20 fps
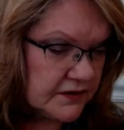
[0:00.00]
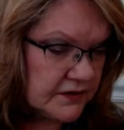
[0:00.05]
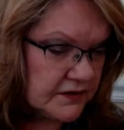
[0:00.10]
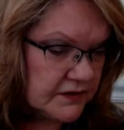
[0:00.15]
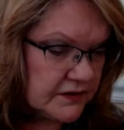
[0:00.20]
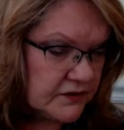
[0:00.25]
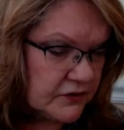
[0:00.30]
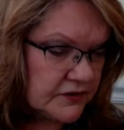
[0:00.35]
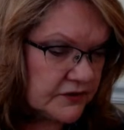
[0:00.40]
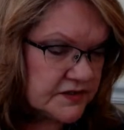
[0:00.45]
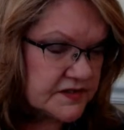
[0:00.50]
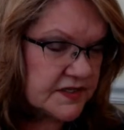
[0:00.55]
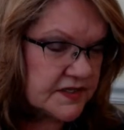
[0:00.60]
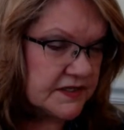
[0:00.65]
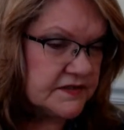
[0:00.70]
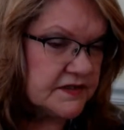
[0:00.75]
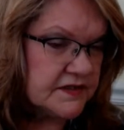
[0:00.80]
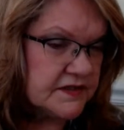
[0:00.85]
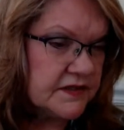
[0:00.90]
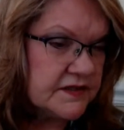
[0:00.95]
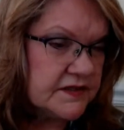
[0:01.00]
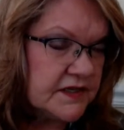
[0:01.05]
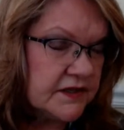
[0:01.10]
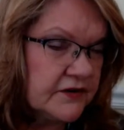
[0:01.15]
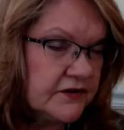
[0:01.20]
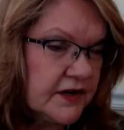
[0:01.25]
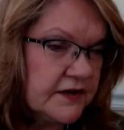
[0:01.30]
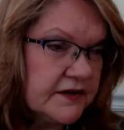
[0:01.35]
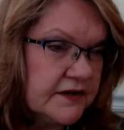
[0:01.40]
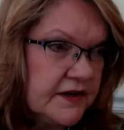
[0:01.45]
Go to Stacy and tell
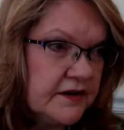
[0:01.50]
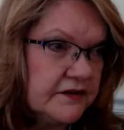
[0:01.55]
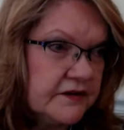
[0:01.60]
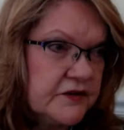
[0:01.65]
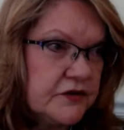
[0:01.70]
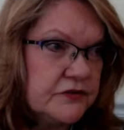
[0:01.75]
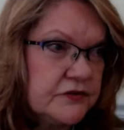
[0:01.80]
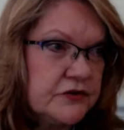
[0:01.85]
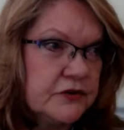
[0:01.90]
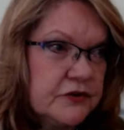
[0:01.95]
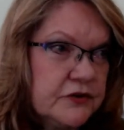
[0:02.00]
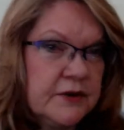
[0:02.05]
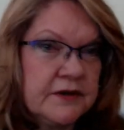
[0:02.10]
her how to get on YouTube.